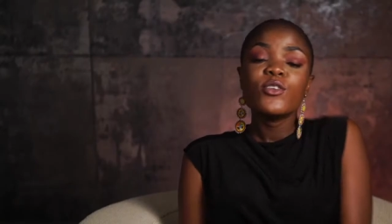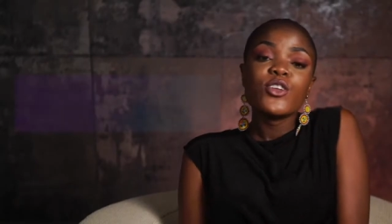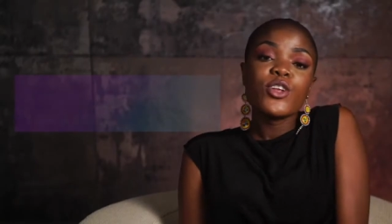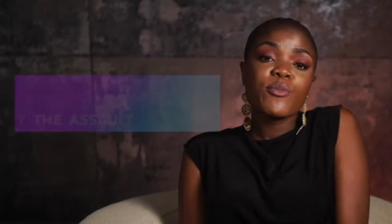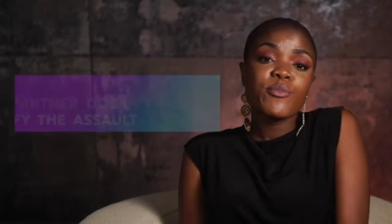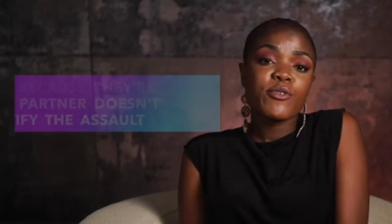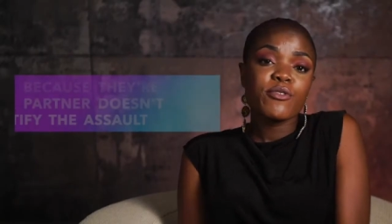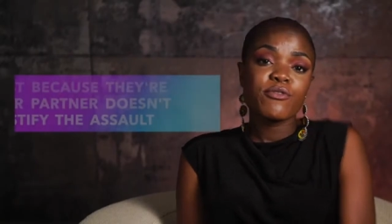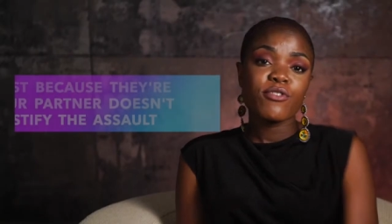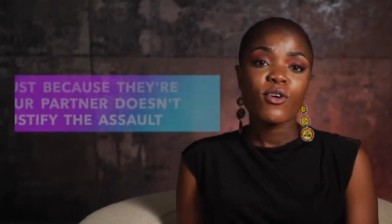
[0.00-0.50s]

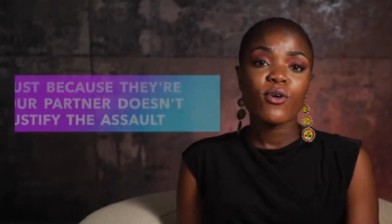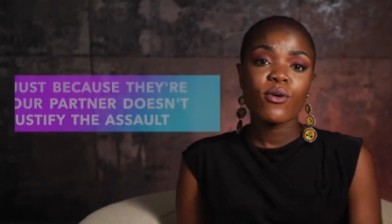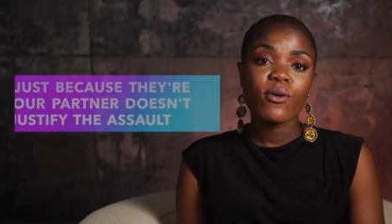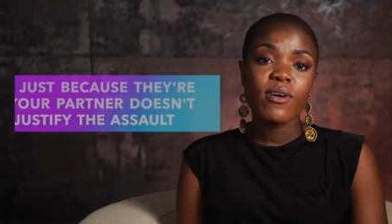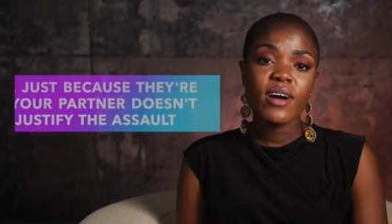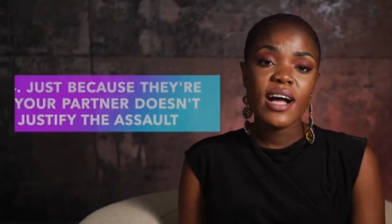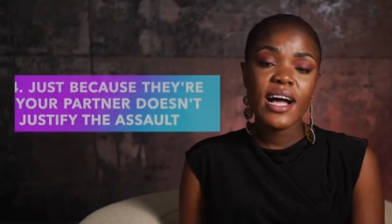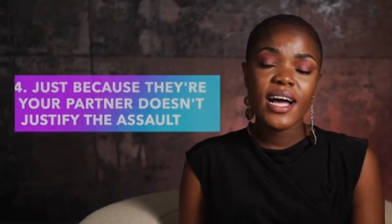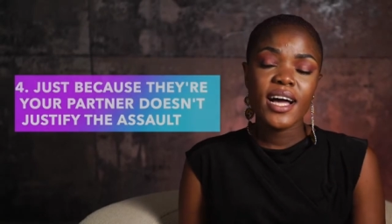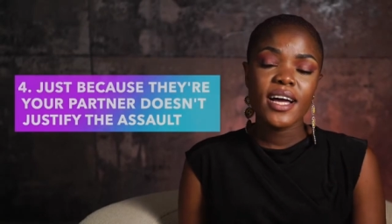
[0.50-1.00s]
Number four,
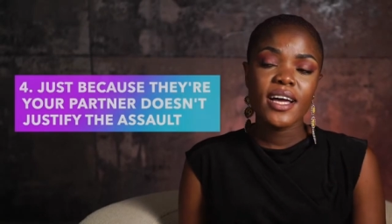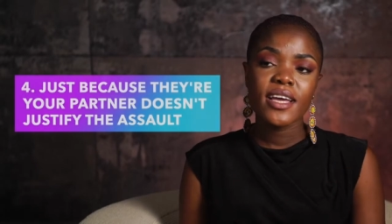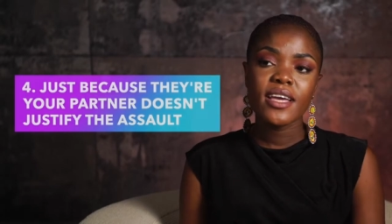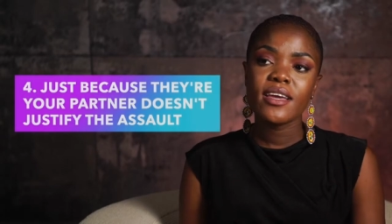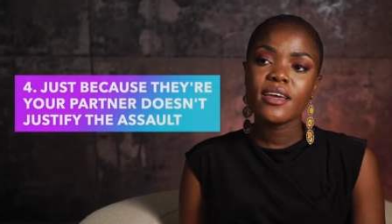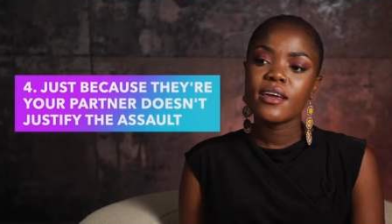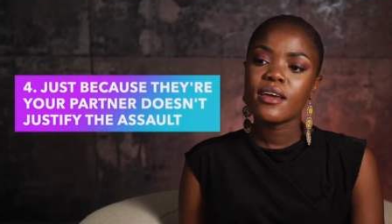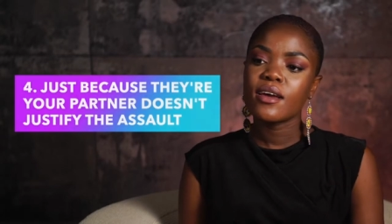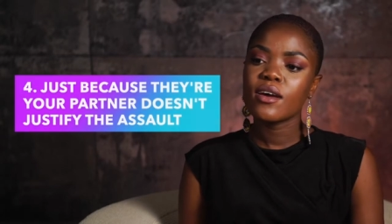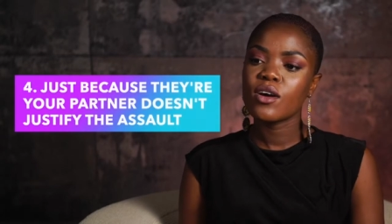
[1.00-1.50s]

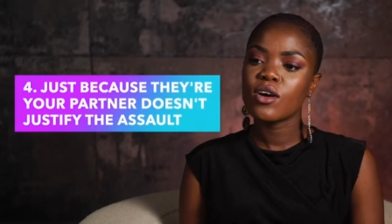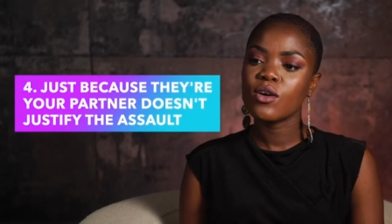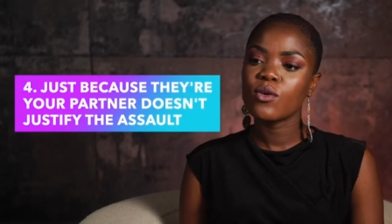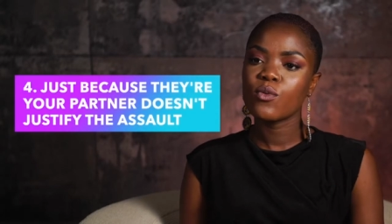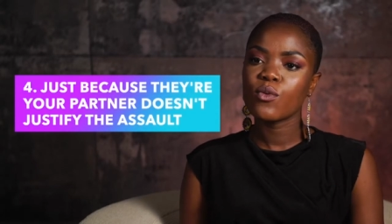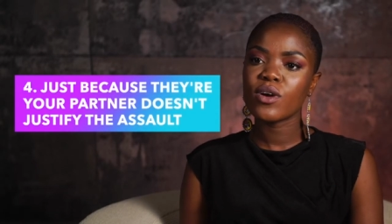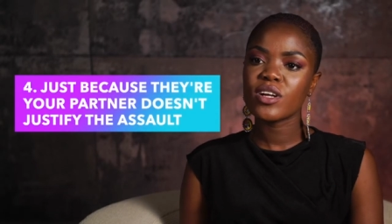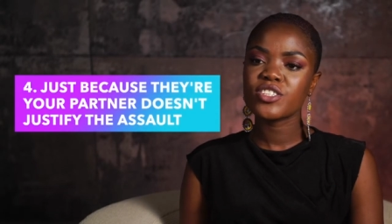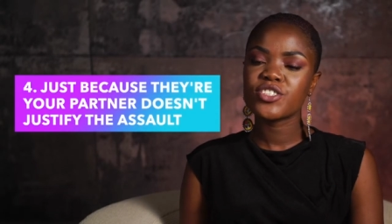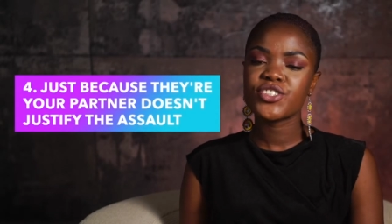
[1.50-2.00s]
I
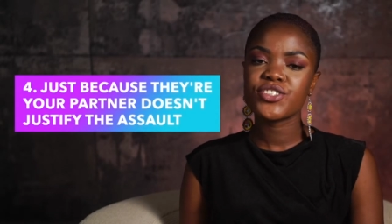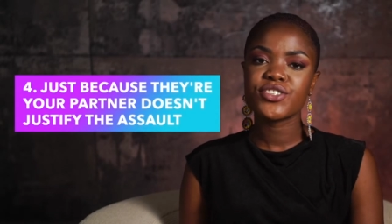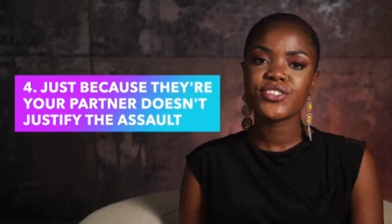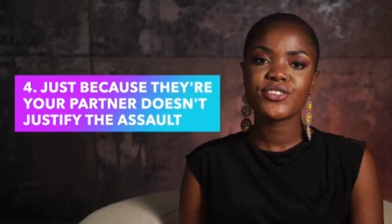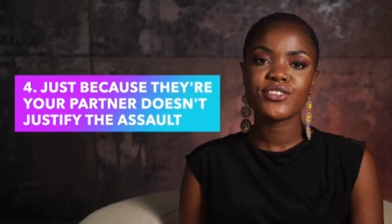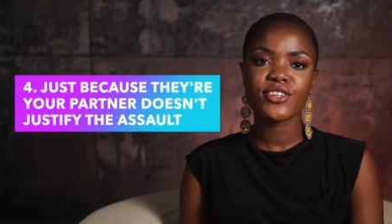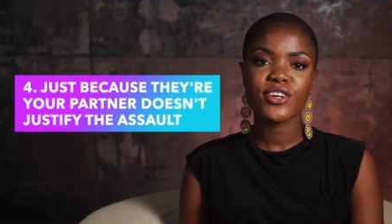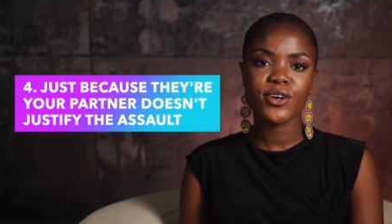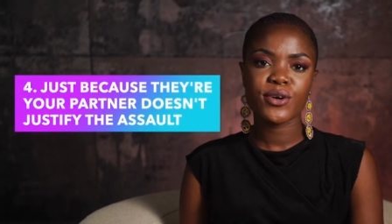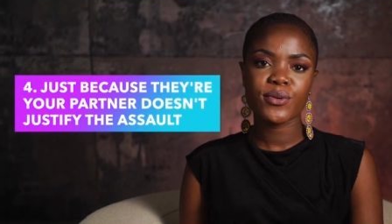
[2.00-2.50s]
want you to
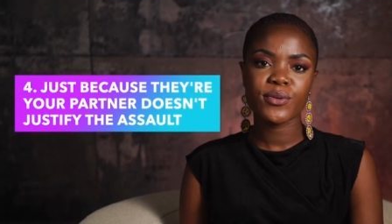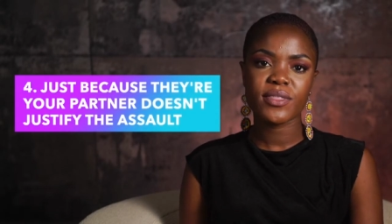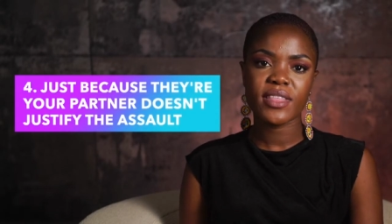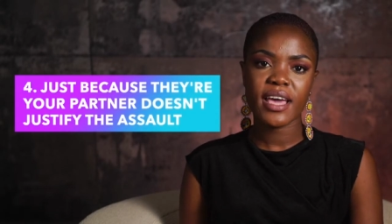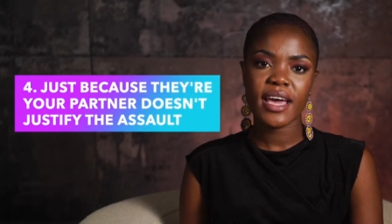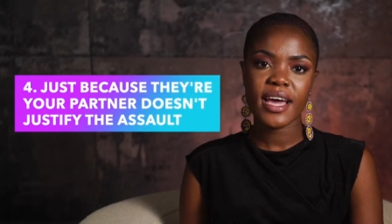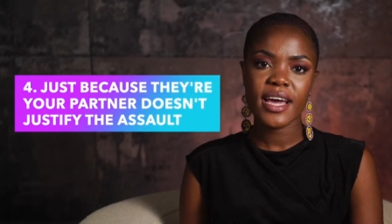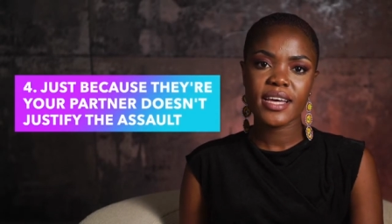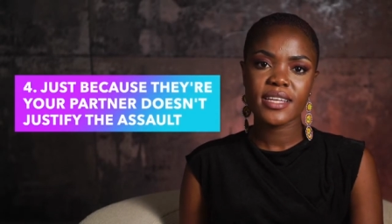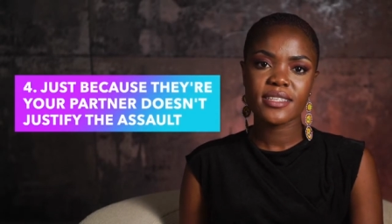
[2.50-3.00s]
know
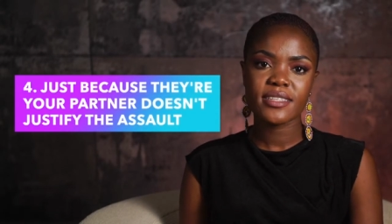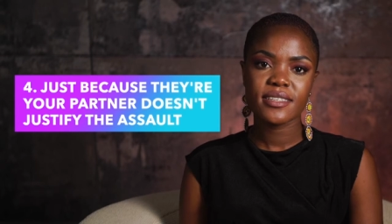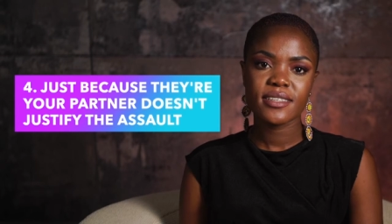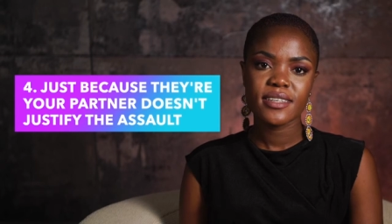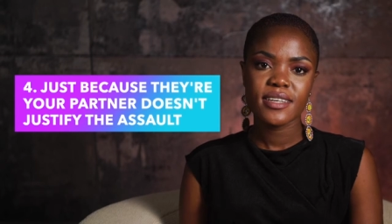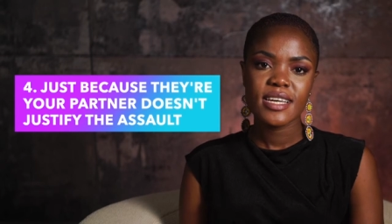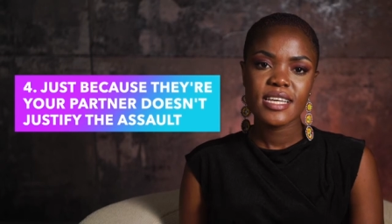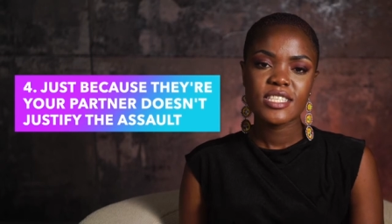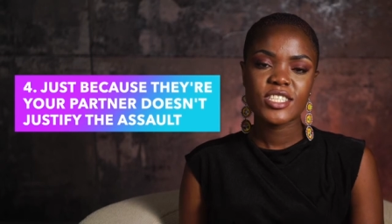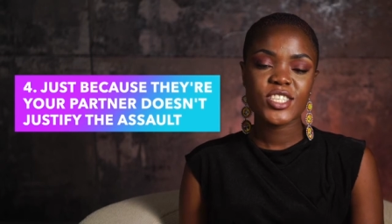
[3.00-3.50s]
that
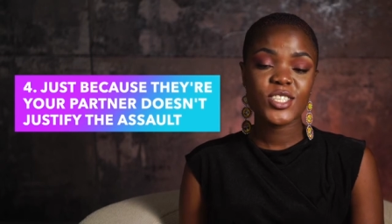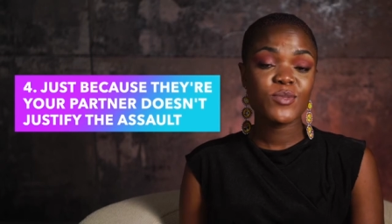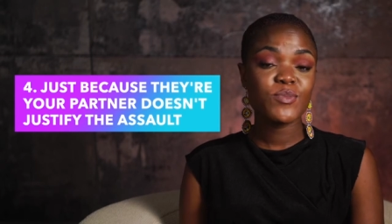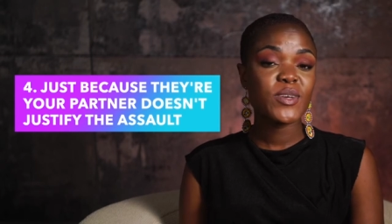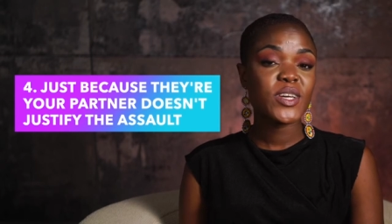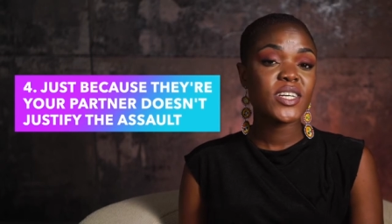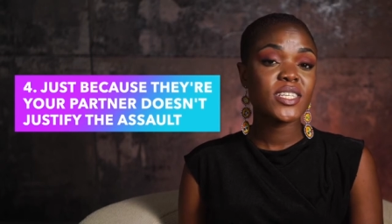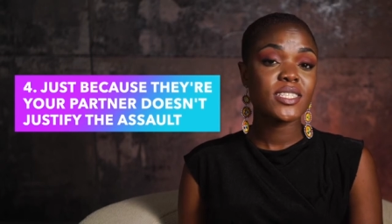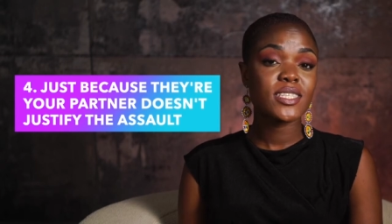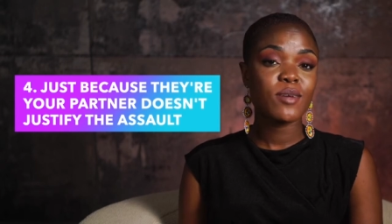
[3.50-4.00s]
just
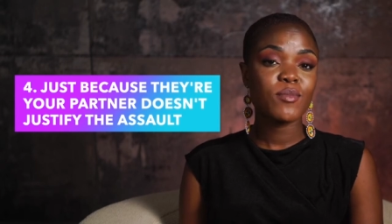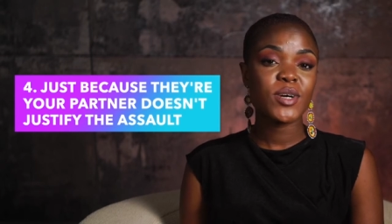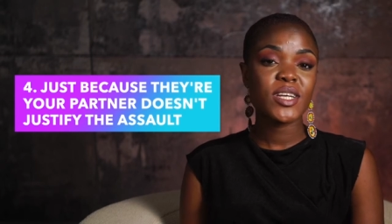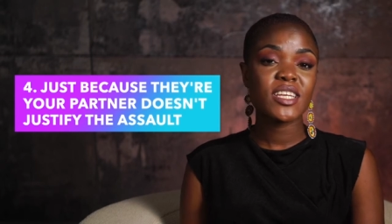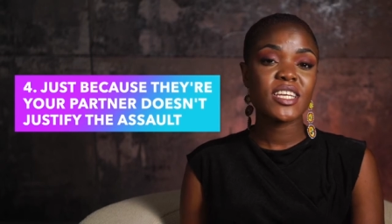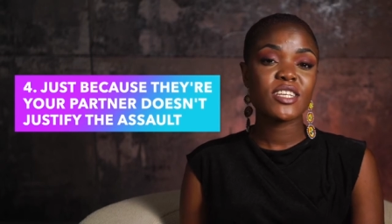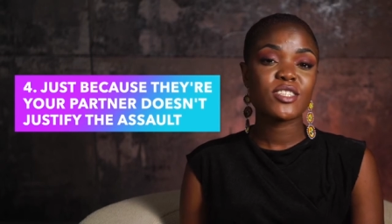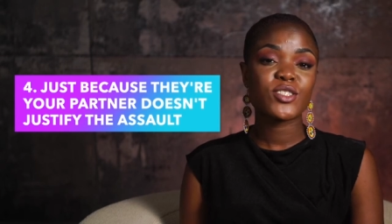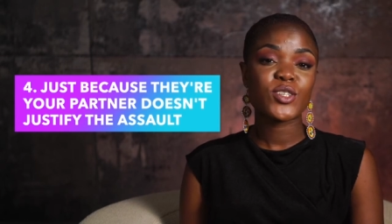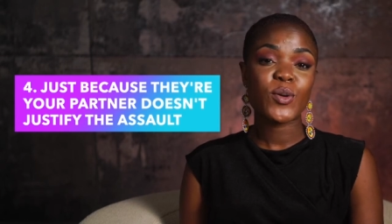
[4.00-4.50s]
because someone
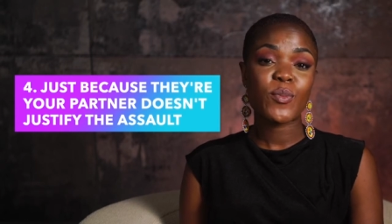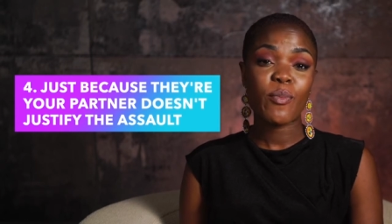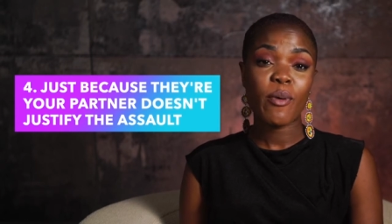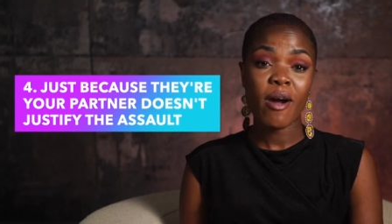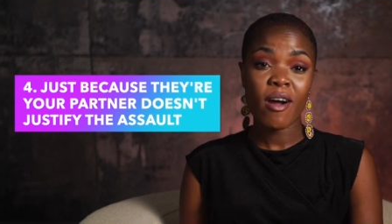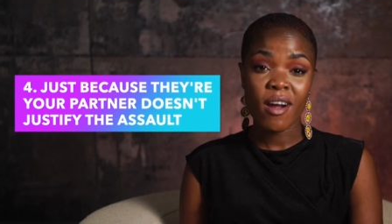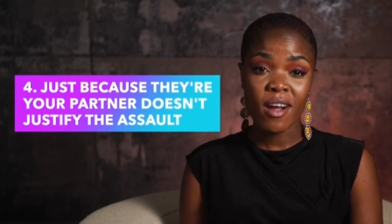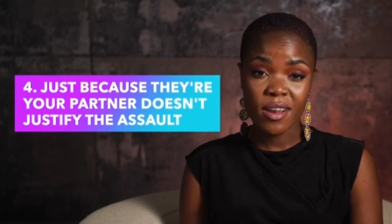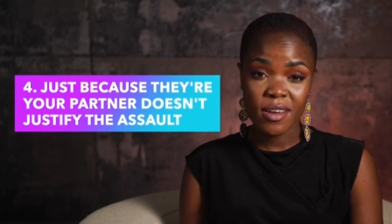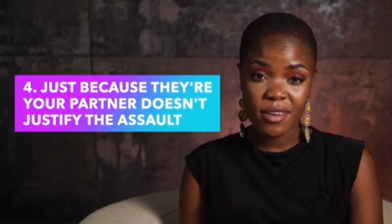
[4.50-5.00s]
is your
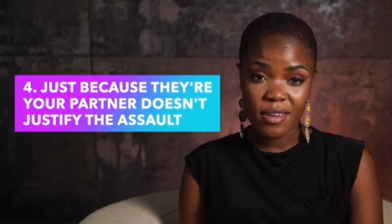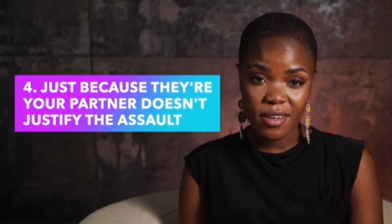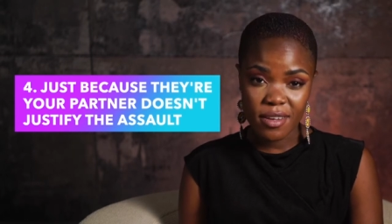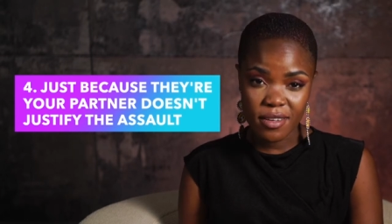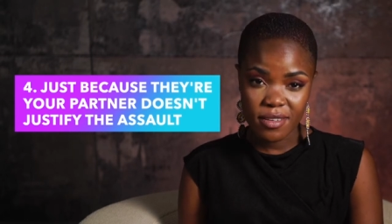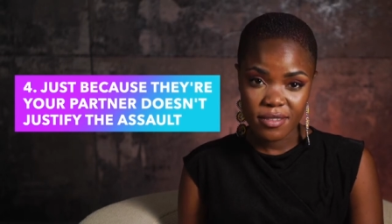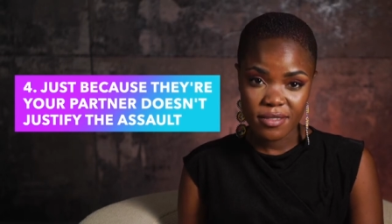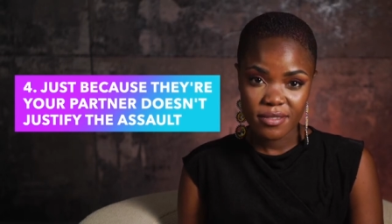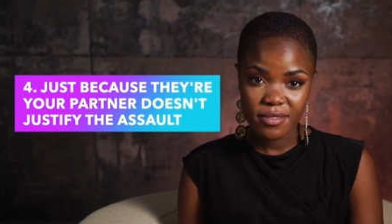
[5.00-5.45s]
partner,